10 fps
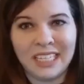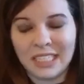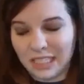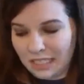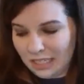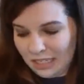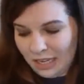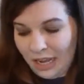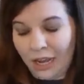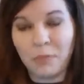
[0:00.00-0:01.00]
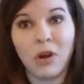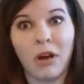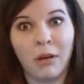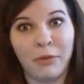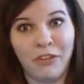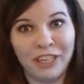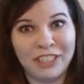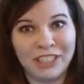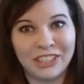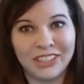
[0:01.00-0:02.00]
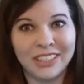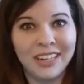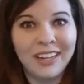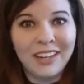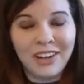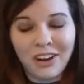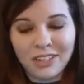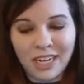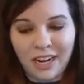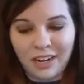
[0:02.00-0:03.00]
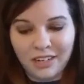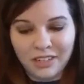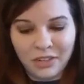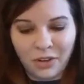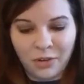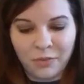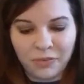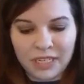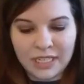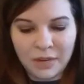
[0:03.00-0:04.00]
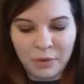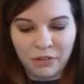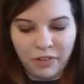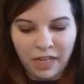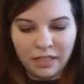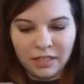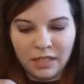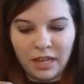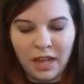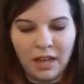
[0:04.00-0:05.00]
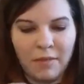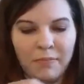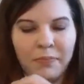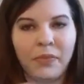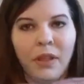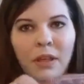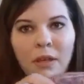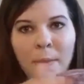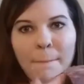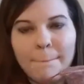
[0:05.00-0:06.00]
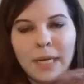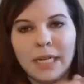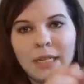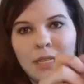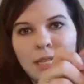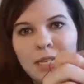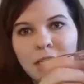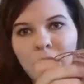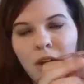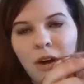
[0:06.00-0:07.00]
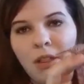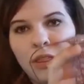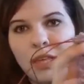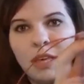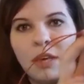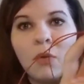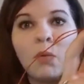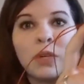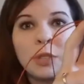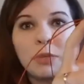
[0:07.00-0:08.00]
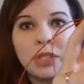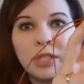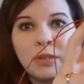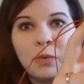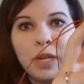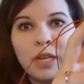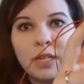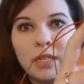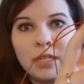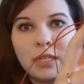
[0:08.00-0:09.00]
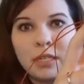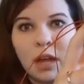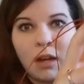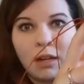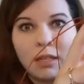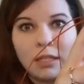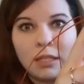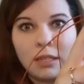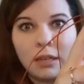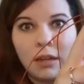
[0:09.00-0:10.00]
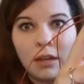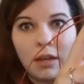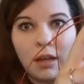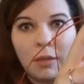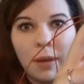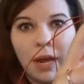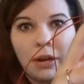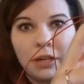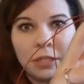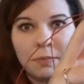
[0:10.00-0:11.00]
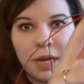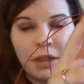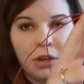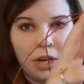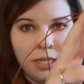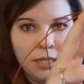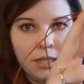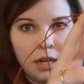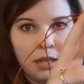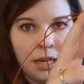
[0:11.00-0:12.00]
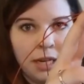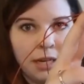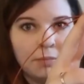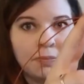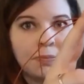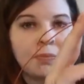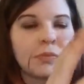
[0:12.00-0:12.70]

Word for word: It's, I'm not a professional yarn dyer, so it's not perfect. Um, but these are the Whispers in the Wind socks. Uh, the pattern is by The Crazy Sock Lady.